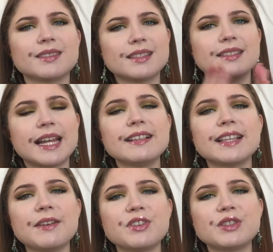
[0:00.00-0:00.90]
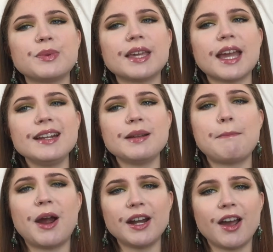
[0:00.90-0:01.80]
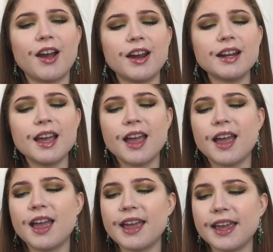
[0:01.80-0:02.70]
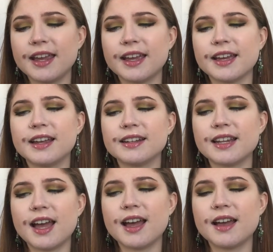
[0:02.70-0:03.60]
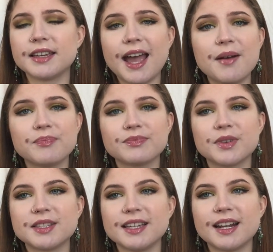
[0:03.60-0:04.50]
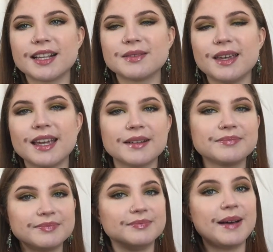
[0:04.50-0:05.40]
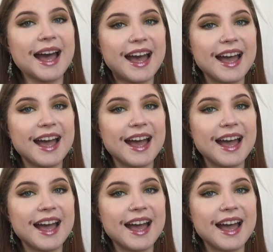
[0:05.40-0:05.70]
stay safe this weekend, party hard, and yeah, we'll see you next week. Bye!